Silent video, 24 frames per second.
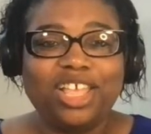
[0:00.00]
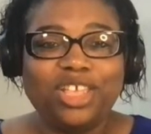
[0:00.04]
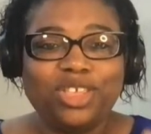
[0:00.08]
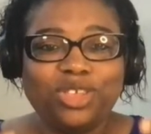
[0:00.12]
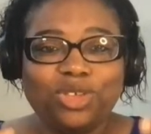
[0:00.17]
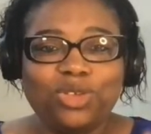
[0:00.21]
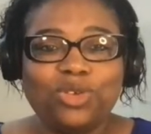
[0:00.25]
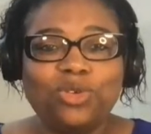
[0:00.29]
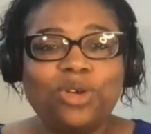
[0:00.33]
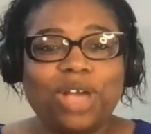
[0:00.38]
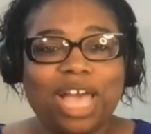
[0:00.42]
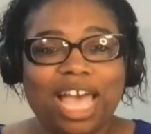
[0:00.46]

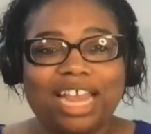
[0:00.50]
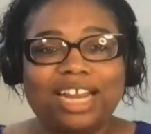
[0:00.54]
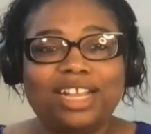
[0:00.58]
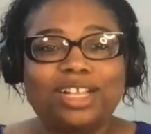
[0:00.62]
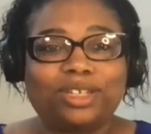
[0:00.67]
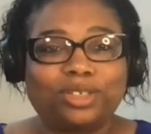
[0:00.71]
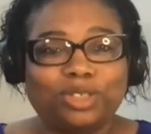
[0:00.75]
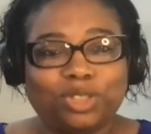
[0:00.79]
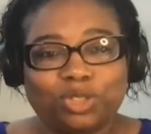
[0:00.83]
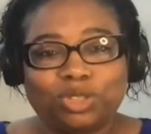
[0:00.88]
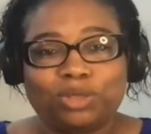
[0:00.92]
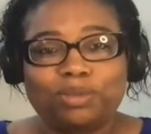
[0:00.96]
You got to
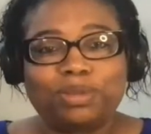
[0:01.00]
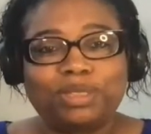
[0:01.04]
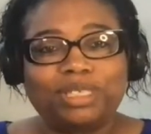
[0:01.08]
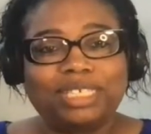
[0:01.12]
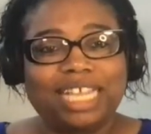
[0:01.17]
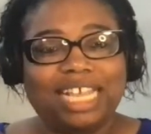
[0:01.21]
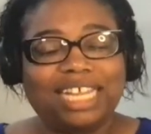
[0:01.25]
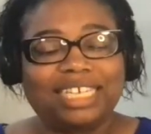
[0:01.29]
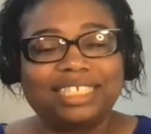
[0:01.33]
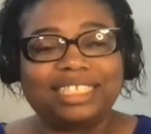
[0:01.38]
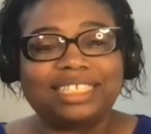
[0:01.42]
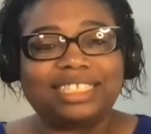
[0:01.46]
go dribble
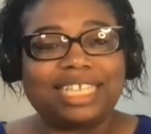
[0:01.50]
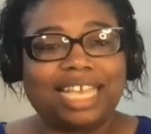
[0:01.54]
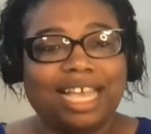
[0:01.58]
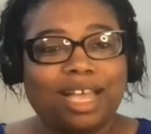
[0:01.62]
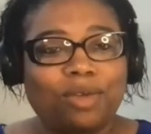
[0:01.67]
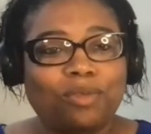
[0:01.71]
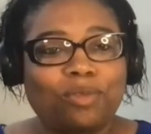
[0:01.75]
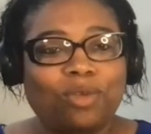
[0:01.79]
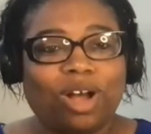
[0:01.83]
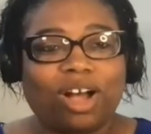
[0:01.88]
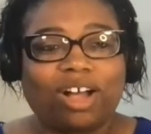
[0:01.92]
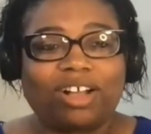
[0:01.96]
down the
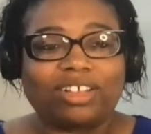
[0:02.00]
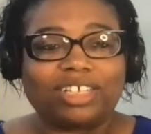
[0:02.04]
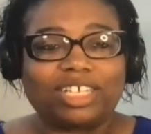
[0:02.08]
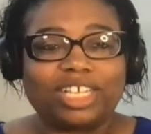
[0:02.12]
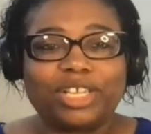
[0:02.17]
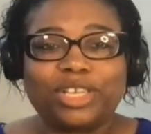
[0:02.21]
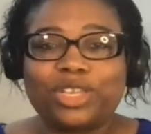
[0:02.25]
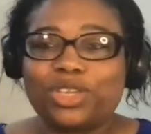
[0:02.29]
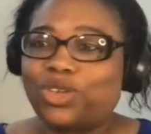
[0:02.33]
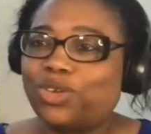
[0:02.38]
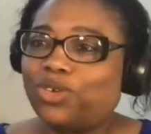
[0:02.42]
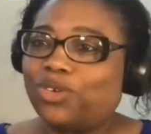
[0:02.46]
sidewalk.
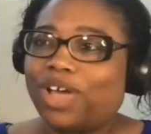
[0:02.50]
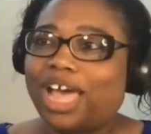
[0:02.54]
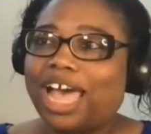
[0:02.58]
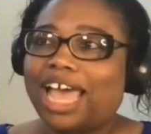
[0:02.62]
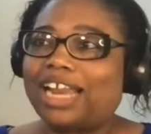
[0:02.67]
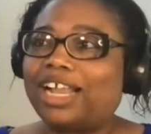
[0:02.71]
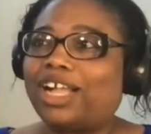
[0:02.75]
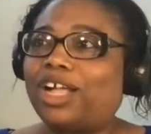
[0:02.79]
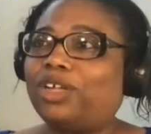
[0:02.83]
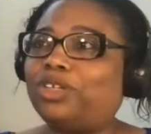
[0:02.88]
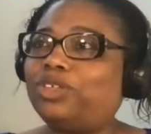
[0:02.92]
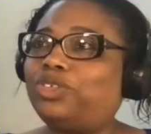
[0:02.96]
You got
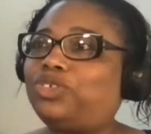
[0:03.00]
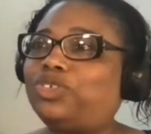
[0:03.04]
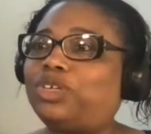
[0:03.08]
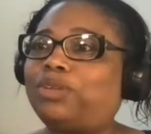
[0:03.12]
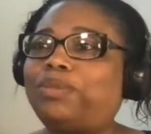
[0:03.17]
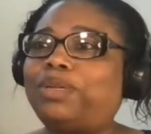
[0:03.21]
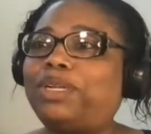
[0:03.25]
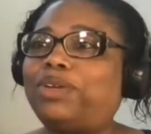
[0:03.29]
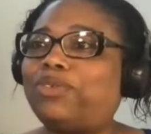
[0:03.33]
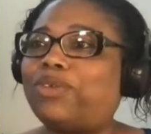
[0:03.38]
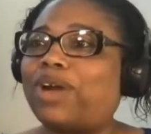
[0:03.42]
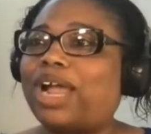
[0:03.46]
to go
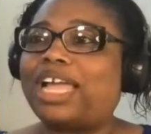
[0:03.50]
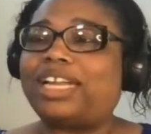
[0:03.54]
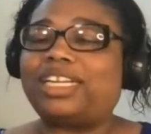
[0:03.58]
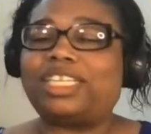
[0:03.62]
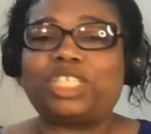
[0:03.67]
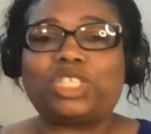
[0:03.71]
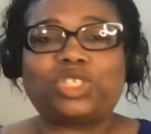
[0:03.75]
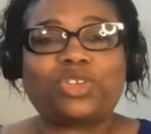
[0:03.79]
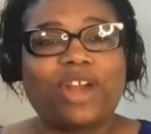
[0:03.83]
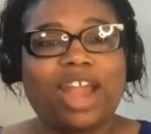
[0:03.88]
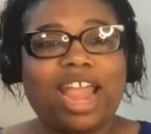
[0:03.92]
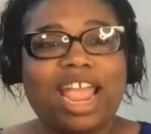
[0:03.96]
dribble around the
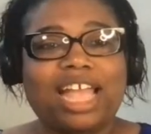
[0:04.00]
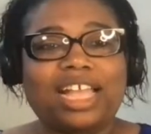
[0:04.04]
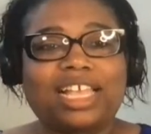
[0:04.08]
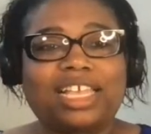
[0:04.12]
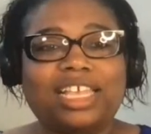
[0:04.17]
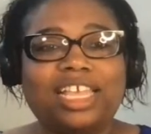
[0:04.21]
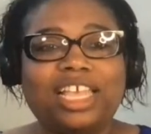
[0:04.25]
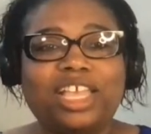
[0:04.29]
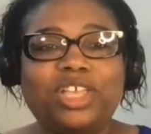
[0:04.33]
track.